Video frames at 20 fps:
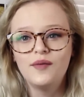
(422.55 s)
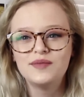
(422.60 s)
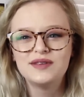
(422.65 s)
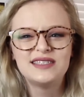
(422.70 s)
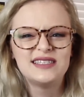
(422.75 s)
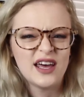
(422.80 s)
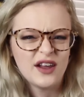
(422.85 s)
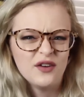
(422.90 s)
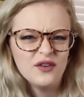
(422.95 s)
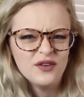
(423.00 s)

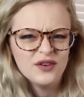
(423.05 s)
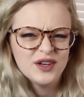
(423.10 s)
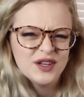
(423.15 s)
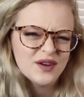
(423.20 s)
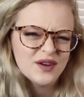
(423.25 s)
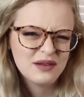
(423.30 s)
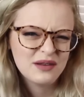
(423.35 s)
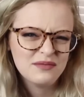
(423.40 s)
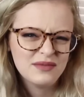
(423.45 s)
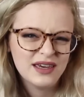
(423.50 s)
settle,
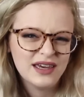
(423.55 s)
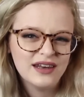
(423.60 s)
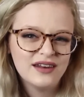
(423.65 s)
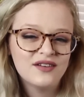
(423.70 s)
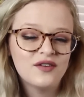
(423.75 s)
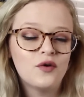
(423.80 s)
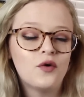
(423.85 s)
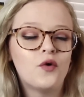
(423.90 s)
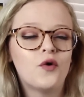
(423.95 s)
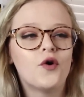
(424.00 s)
what I
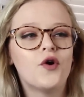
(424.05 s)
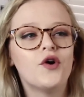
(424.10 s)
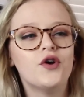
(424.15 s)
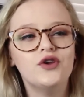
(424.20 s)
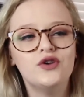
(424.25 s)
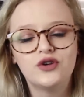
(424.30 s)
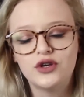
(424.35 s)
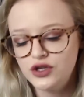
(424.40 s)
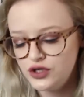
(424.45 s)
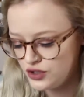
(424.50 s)
mean? Or
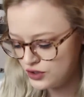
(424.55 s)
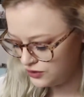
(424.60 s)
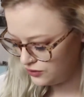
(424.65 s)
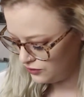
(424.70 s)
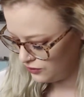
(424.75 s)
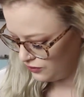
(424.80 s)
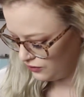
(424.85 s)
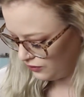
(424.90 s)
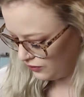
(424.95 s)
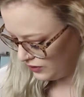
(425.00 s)
you could
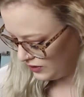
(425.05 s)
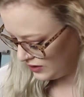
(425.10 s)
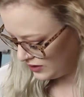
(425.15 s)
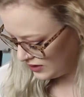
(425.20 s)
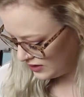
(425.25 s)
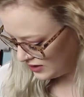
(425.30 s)
do